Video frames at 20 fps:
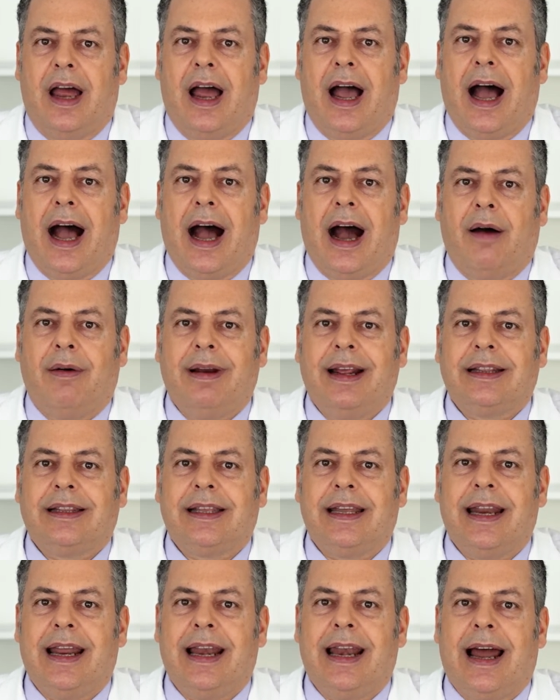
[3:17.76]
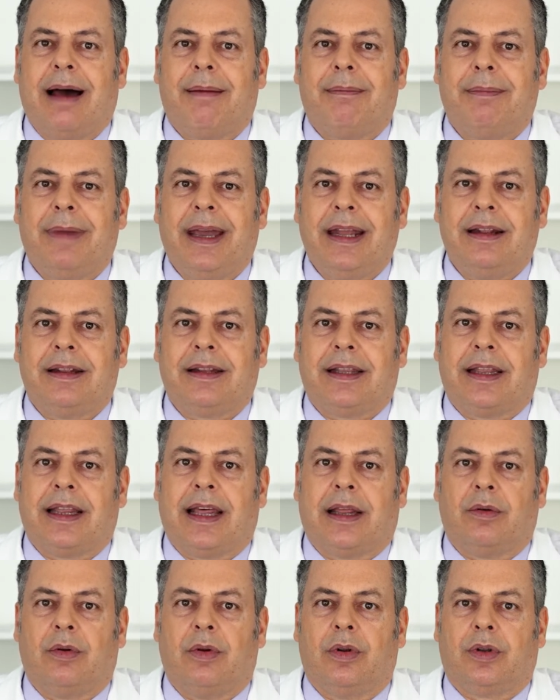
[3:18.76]
In addition, negative
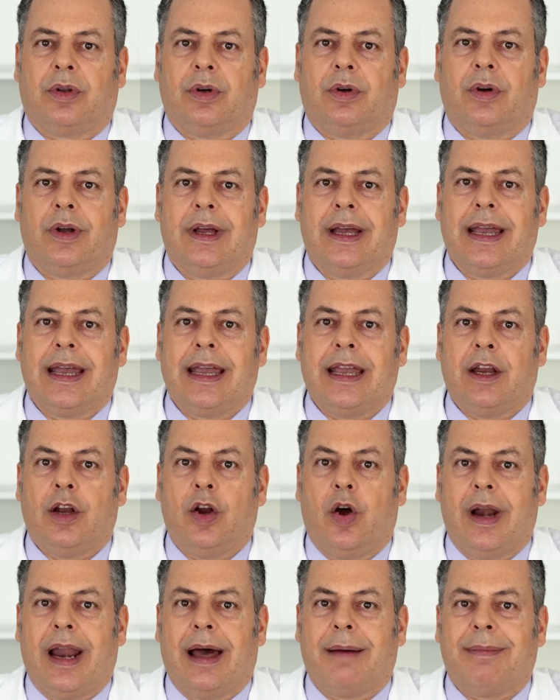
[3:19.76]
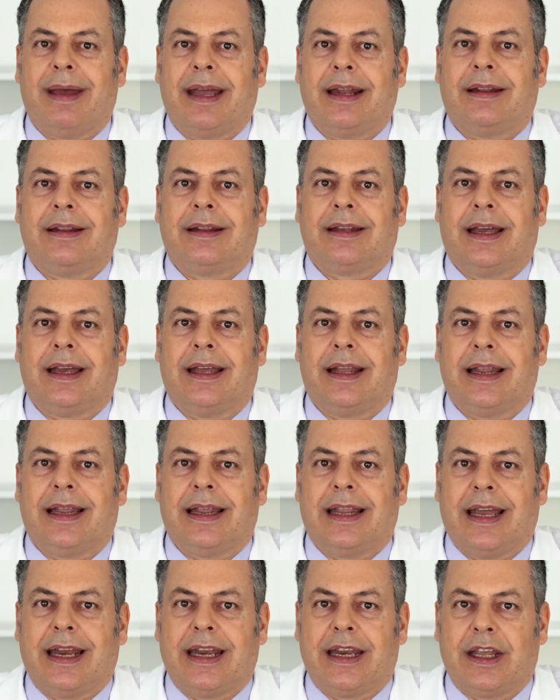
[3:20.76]
experiences can accumulate
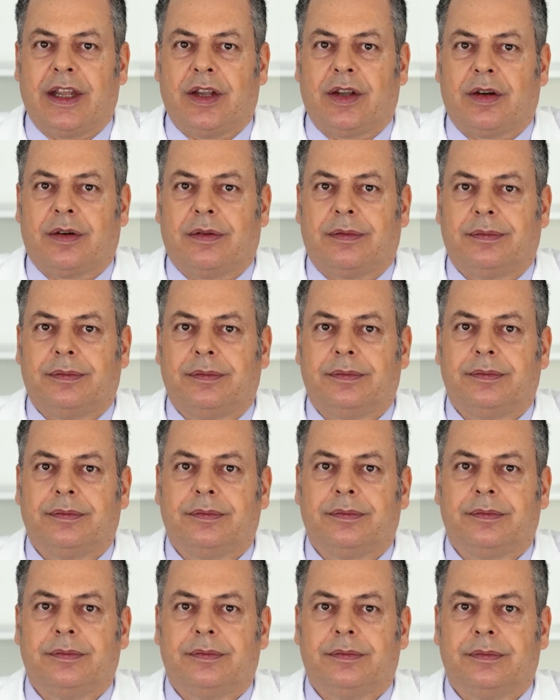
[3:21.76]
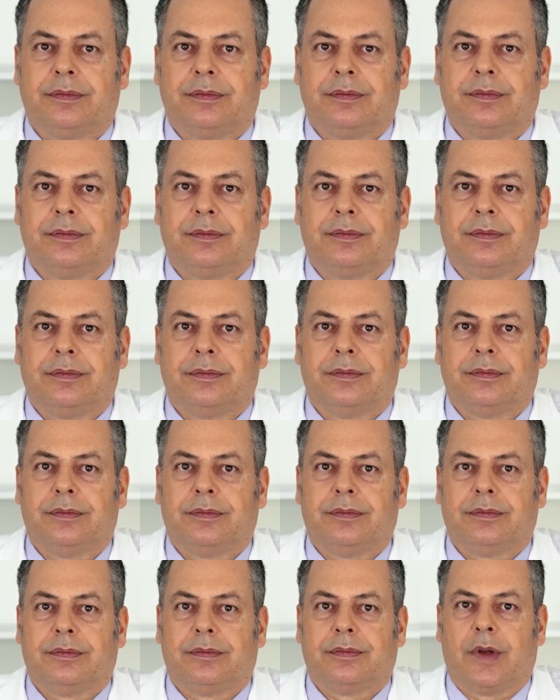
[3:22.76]
one after the other, bursting
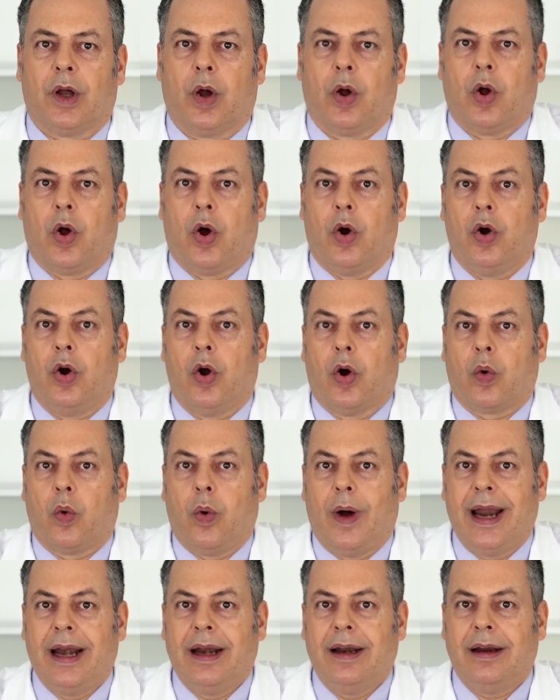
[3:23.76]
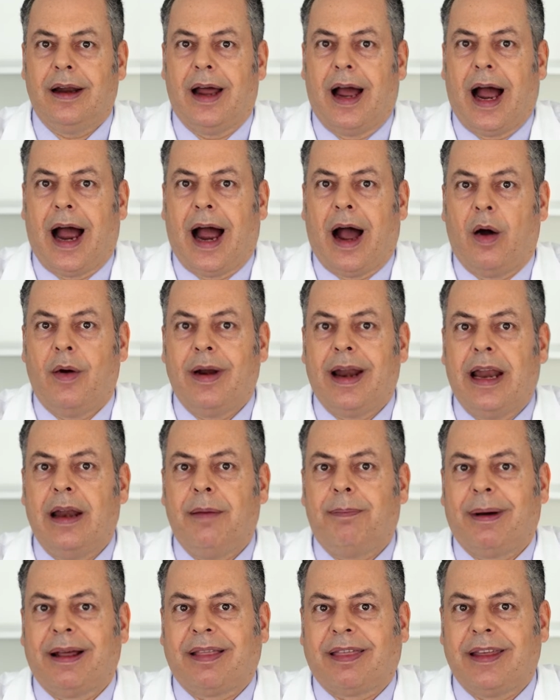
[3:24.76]
the patch, with serious
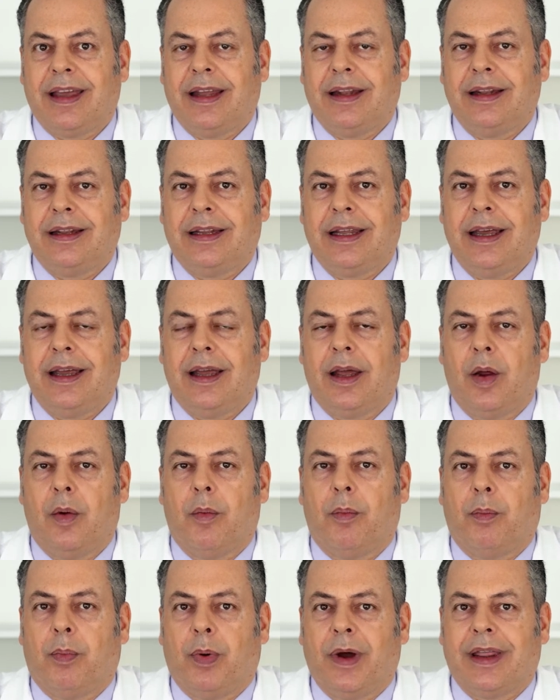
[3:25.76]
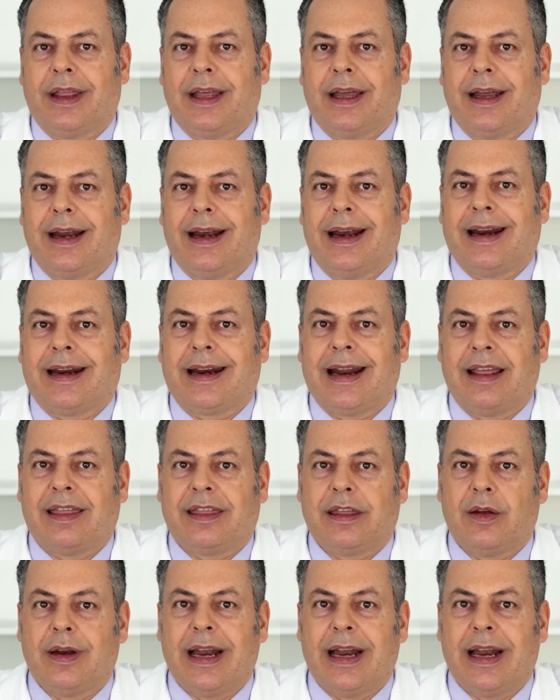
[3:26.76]
psychological consequences for the patient.